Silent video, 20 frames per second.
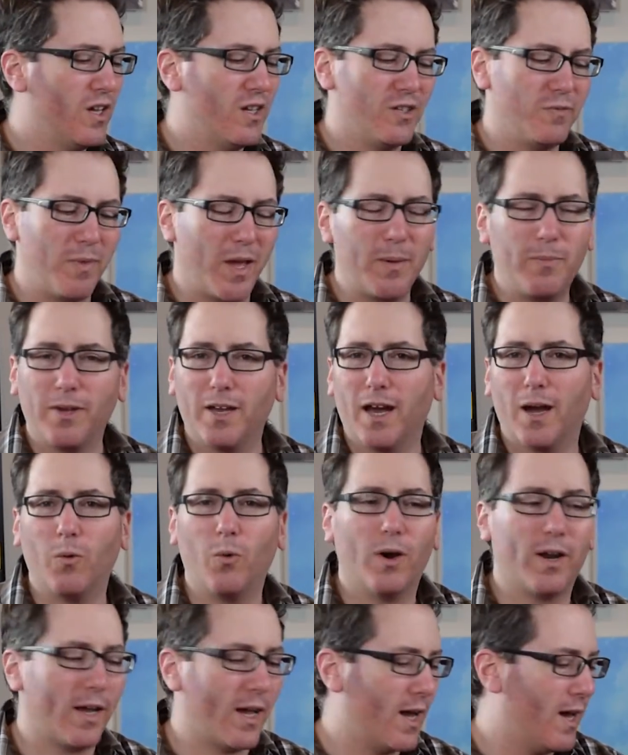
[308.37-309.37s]
maybe I
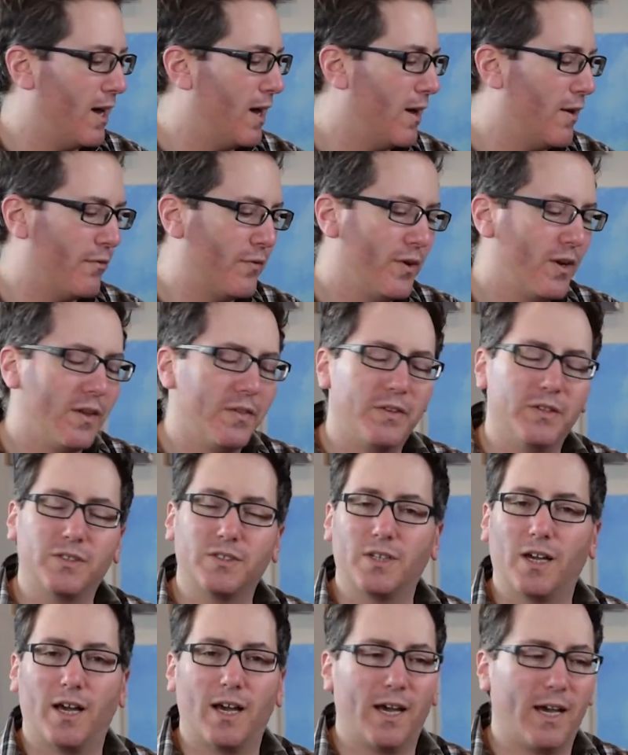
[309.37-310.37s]
want to have this
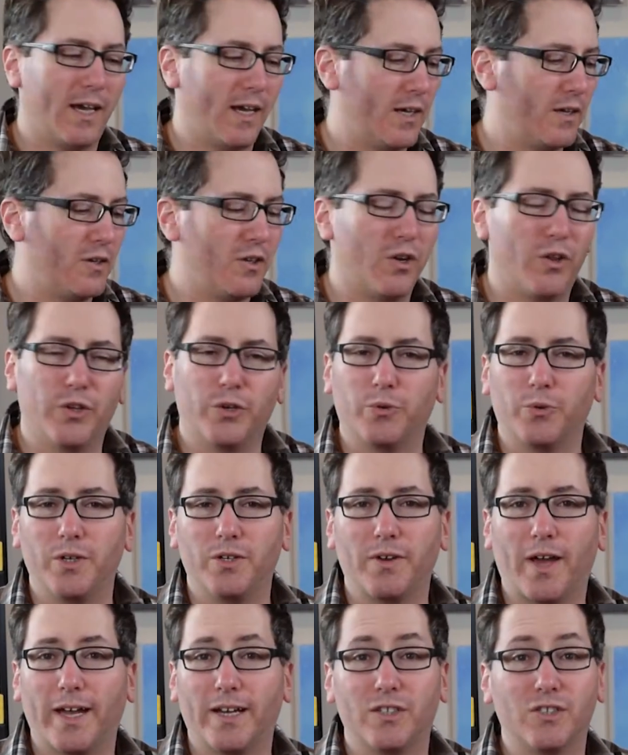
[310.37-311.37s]
guy, you know, the green
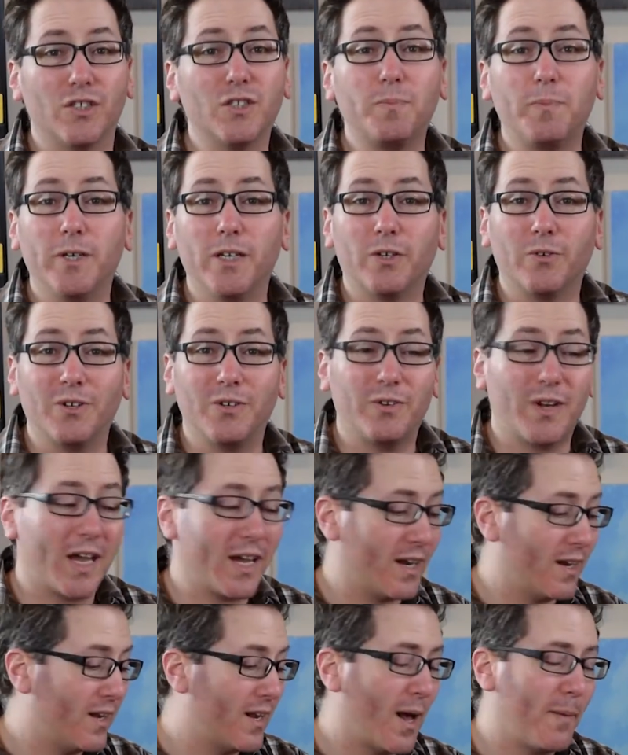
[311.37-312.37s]
dragon, just be a green
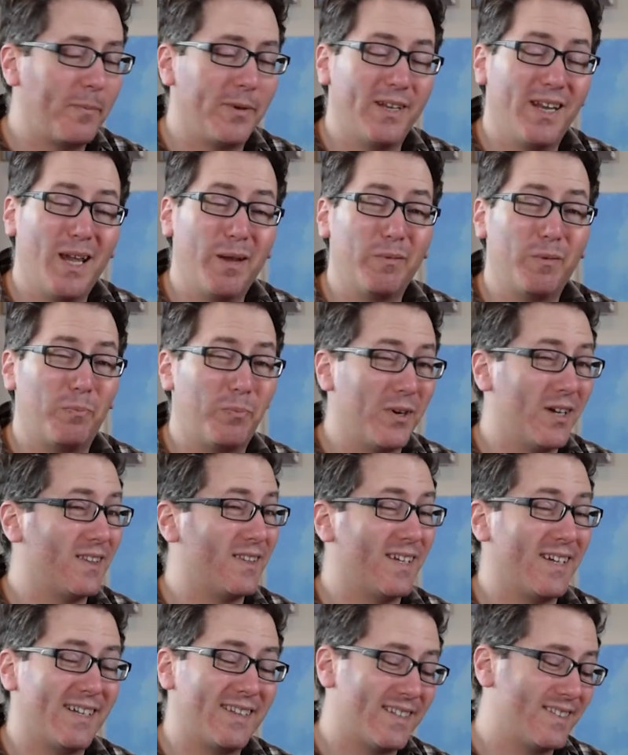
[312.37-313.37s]
dragon and not be named, but
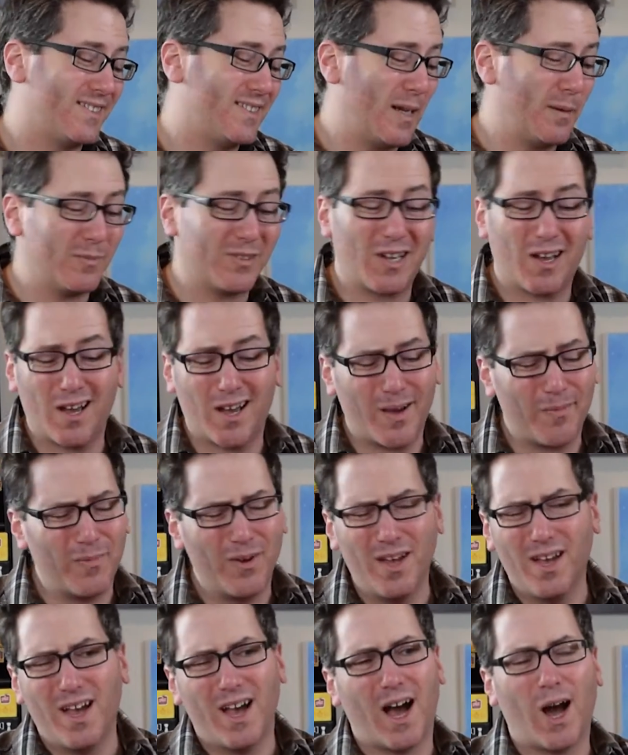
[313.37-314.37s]
then at the same time,
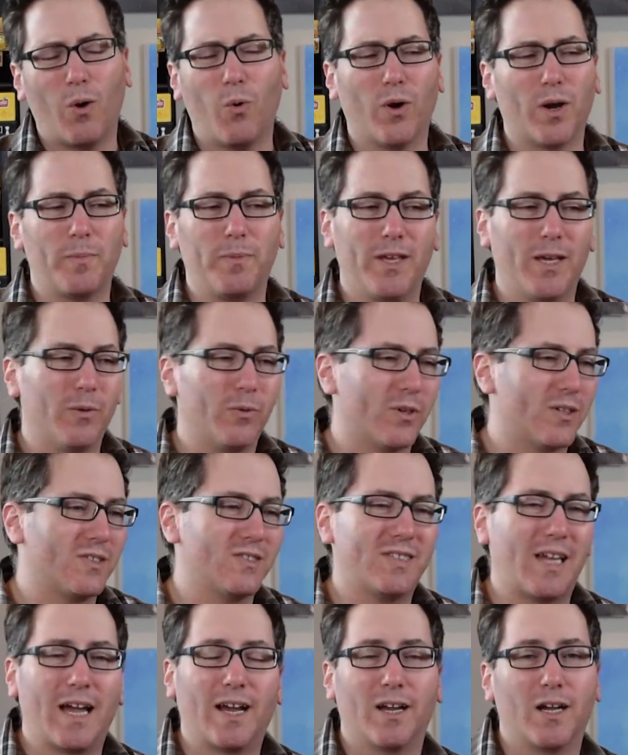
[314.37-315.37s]
I want to be able to
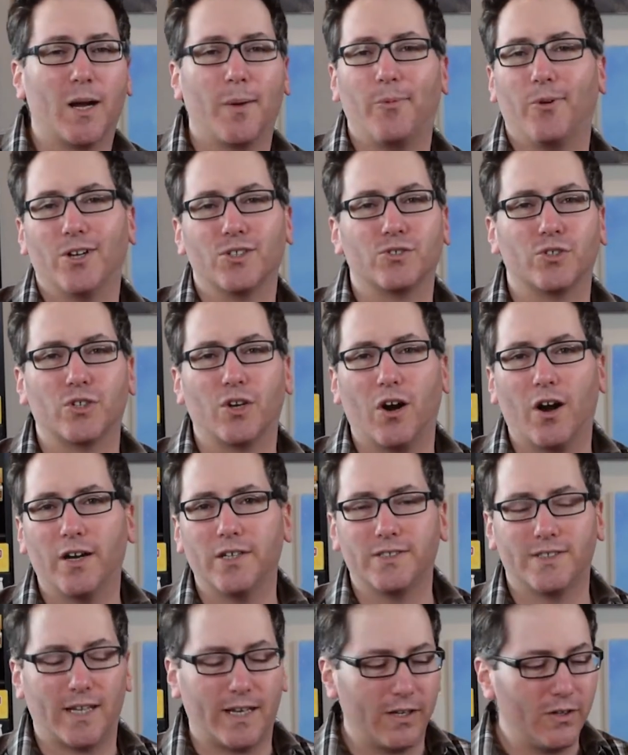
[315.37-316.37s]
stack a couple extra
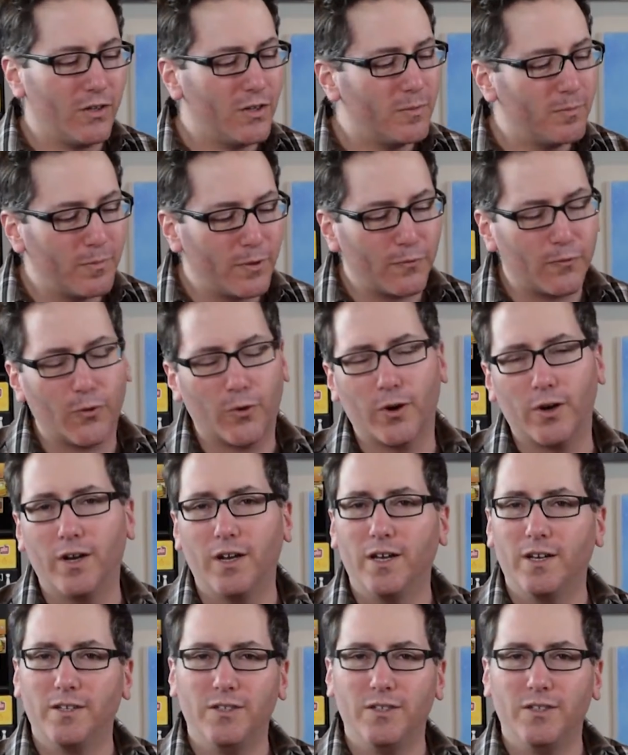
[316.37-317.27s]
cards that I couldn't before.